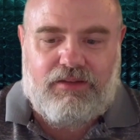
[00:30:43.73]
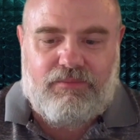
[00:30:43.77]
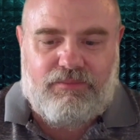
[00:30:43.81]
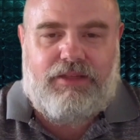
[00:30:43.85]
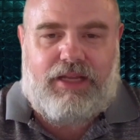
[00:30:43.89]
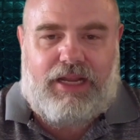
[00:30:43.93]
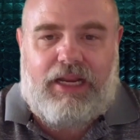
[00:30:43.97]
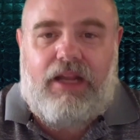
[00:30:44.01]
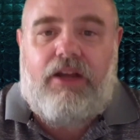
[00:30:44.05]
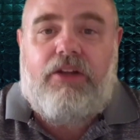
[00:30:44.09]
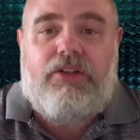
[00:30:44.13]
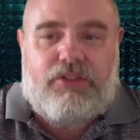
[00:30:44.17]

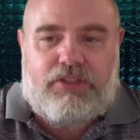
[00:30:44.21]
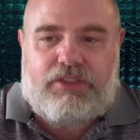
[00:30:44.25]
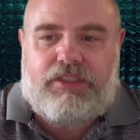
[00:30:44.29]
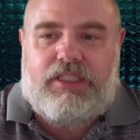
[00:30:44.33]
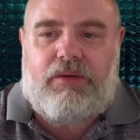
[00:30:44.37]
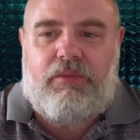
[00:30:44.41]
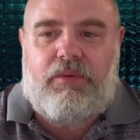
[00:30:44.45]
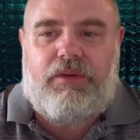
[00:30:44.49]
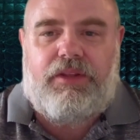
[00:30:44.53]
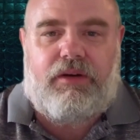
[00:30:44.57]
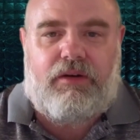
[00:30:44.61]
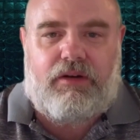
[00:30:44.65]
I
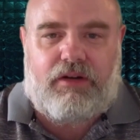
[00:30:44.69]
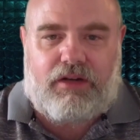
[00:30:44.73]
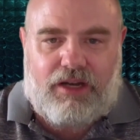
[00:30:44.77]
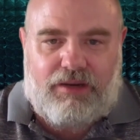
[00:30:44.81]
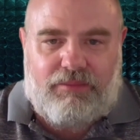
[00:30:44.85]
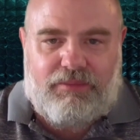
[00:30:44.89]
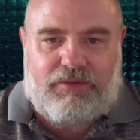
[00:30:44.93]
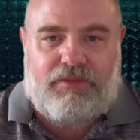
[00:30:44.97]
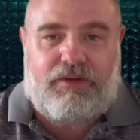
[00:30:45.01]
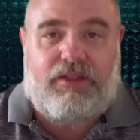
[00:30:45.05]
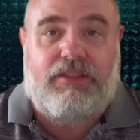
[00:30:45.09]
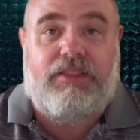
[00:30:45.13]
understand where they were
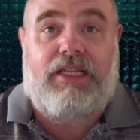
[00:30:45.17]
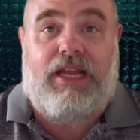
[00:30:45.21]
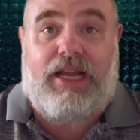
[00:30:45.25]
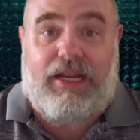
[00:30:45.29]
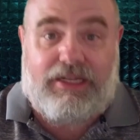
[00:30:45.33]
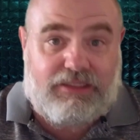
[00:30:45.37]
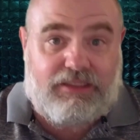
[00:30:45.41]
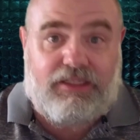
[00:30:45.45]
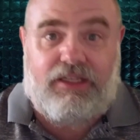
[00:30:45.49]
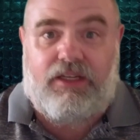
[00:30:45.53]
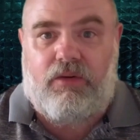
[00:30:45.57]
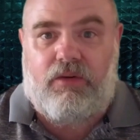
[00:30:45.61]
coming from, because the
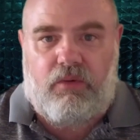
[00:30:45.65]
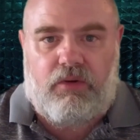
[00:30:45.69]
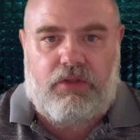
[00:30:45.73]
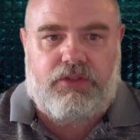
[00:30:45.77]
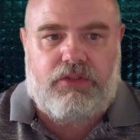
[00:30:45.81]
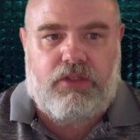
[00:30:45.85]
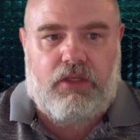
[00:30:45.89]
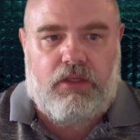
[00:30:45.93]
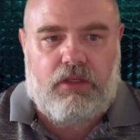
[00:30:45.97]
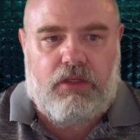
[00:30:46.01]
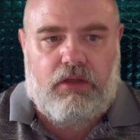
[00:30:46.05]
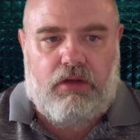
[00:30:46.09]
idea
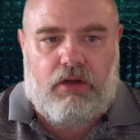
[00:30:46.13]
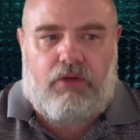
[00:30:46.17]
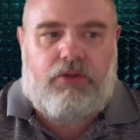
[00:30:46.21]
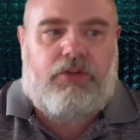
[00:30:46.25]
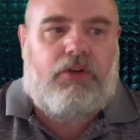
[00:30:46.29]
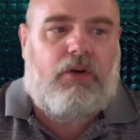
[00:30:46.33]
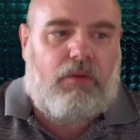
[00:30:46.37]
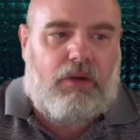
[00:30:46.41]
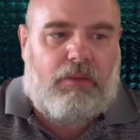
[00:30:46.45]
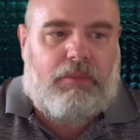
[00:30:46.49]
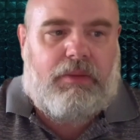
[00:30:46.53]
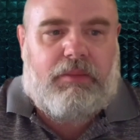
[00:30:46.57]
was, you
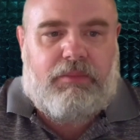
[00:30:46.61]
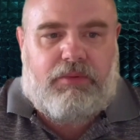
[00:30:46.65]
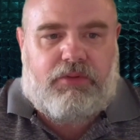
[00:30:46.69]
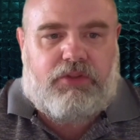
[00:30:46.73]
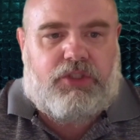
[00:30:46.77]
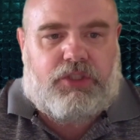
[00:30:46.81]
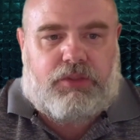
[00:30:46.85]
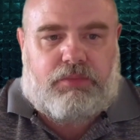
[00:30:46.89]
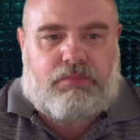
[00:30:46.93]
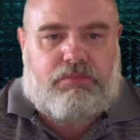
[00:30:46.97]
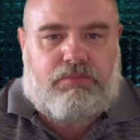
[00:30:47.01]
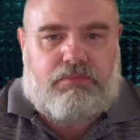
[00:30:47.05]
don't want people
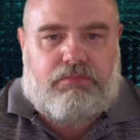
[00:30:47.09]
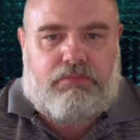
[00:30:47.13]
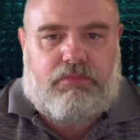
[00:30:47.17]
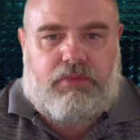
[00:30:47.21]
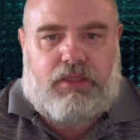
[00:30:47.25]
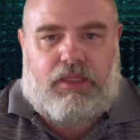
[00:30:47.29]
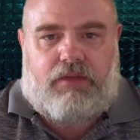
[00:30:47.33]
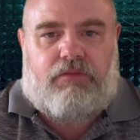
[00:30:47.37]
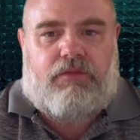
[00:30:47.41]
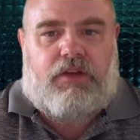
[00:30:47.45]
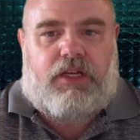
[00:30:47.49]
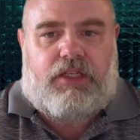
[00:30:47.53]
just
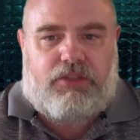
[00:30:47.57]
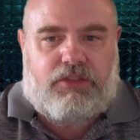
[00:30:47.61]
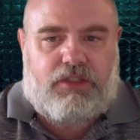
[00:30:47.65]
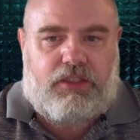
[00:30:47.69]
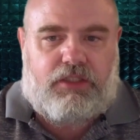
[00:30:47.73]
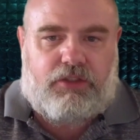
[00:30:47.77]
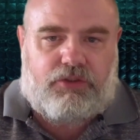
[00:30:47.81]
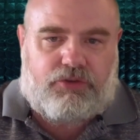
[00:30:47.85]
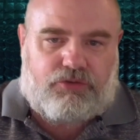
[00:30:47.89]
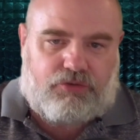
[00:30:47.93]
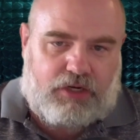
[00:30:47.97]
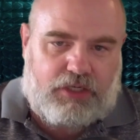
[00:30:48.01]

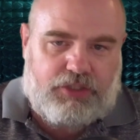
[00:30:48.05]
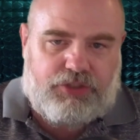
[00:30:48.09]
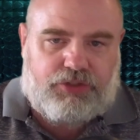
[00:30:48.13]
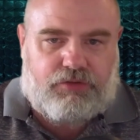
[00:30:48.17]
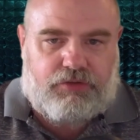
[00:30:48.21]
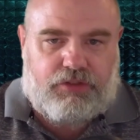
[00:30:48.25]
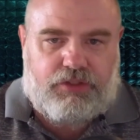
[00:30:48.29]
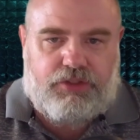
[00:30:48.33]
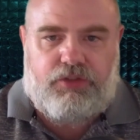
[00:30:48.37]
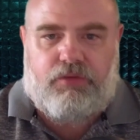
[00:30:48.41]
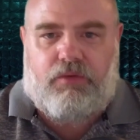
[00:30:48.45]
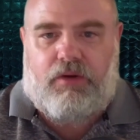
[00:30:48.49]
invested in
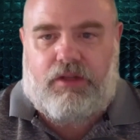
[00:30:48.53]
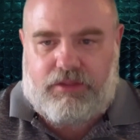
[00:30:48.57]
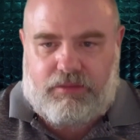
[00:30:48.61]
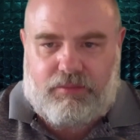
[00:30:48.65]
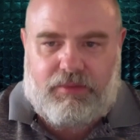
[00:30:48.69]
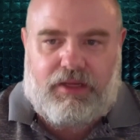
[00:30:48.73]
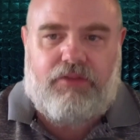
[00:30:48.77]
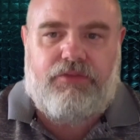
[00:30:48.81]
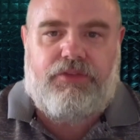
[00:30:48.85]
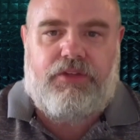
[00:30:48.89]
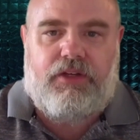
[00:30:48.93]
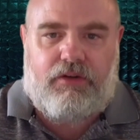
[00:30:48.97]
treasuries. You want
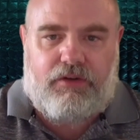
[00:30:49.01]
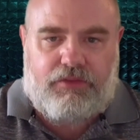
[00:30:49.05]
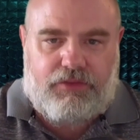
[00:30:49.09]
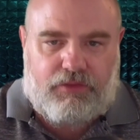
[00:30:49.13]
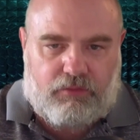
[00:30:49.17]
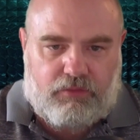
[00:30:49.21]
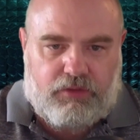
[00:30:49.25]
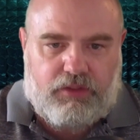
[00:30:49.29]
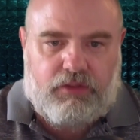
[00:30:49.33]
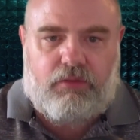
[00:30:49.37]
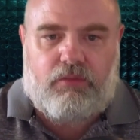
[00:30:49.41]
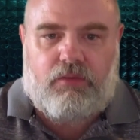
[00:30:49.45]
them out there in
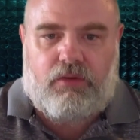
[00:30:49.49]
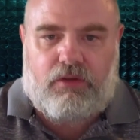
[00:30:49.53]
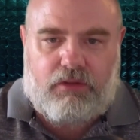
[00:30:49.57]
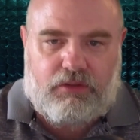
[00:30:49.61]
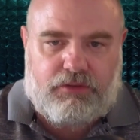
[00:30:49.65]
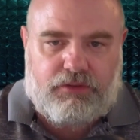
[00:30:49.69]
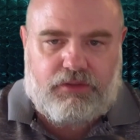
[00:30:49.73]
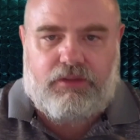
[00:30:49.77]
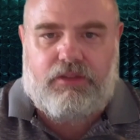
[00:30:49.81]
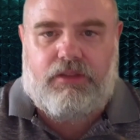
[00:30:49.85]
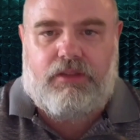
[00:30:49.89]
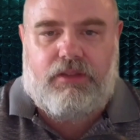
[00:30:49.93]
the real
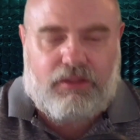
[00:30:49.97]
world.